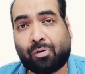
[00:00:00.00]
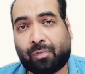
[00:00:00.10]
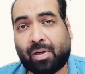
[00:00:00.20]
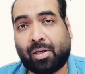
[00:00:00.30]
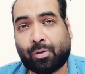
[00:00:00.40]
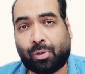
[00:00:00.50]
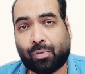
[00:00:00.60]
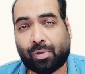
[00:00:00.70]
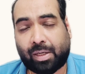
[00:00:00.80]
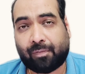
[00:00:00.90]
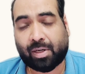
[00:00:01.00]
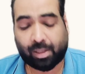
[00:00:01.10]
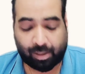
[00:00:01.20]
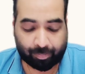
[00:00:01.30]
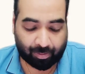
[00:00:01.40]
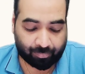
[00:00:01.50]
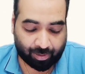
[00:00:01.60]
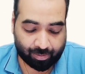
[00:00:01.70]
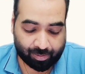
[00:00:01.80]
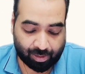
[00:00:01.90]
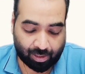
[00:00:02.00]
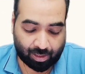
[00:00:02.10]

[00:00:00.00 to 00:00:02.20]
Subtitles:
to fund to you working capital finance.